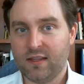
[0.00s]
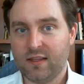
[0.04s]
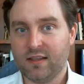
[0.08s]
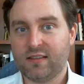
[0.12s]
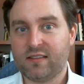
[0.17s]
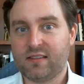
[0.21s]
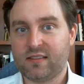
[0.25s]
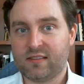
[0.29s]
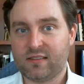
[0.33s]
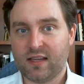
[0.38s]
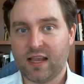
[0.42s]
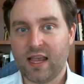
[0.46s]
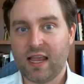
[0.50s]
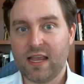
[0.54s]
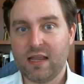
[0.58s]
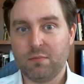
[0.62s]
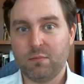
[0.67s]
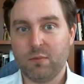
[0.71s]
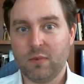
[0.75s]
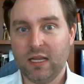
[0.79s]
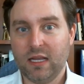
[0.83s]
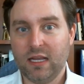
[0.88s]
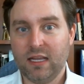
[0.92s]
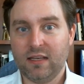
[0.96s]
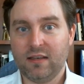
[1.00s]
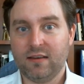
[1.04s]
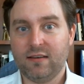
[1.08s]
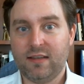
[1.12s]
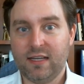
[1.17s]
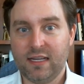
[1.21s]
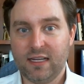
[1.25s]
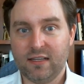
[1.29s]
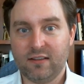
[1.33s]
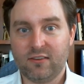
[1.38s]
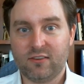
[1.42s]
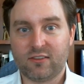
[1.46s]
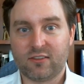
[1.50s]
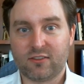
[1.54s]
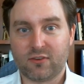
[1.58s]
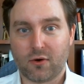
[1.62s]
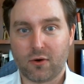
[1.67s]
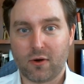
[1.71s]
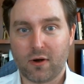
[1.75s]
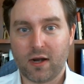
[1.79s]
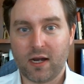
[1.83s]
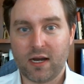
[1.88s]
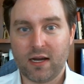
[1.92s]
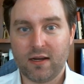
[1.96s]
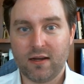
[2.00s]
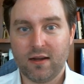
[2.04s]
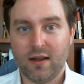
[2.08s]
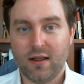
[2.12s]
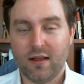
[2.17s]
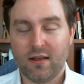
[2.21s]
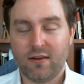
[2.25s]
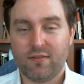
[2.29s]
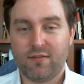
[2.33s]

This same Indeed story